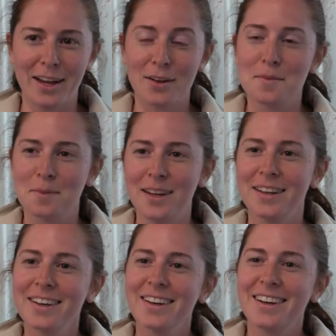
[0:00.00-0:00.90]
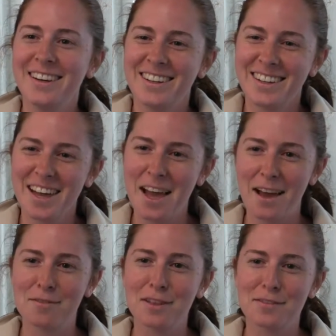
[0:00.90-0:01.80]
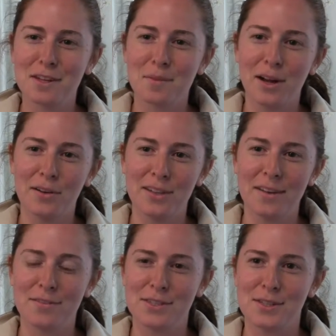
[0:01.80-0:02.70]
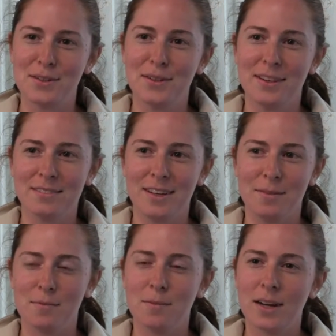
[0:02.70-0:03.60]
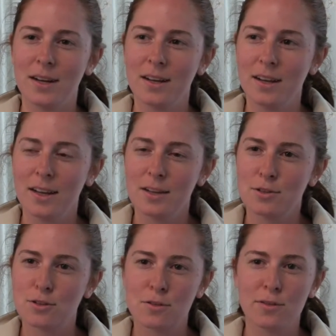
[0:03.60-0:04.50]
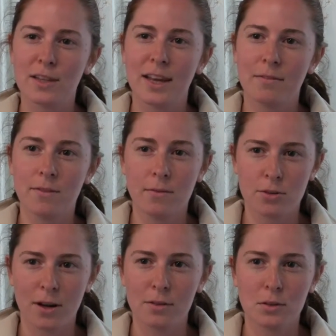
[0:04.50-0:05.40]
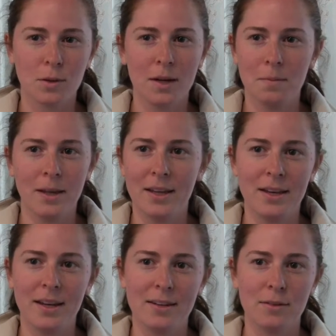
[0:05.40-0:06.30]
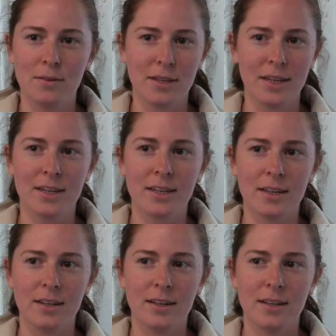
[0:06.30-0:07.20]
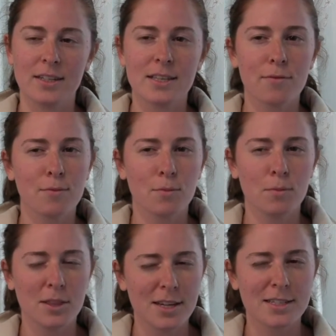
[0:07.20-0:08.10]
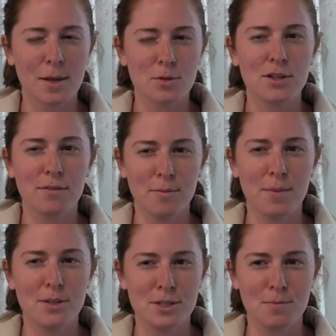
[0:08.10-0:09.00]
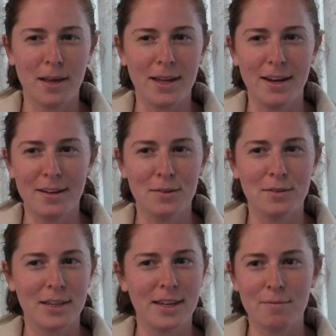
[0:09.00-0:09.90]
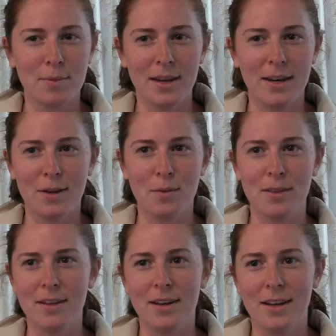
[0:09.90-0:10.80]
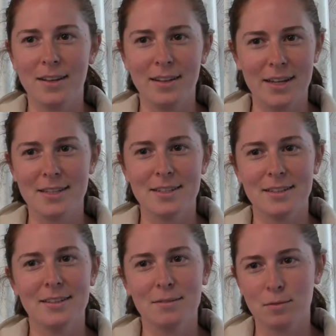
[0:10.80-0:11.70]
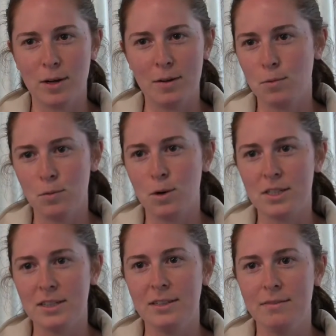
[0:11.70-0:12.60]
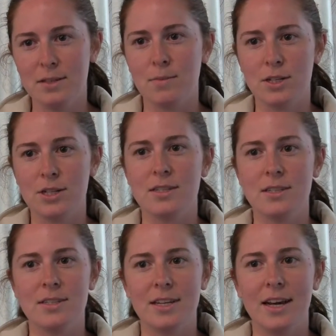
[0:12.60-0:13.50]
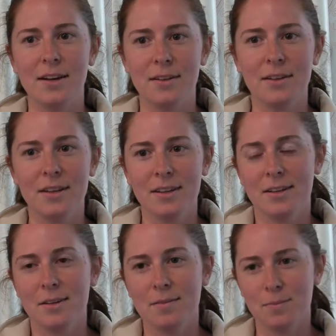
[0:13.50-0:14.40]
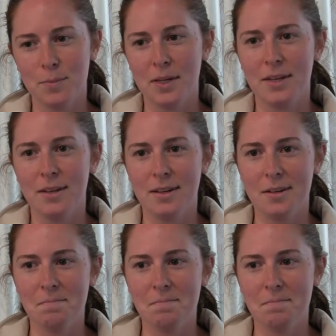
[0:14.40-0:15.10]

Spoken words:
accurate, but I've lived there my whole life, so truthfully, I've traveled quite a bit, and I don't think, except with the exception of maybe Japan, I don't think I've been anywhere that I liked and would want to live as much as in Seattle. But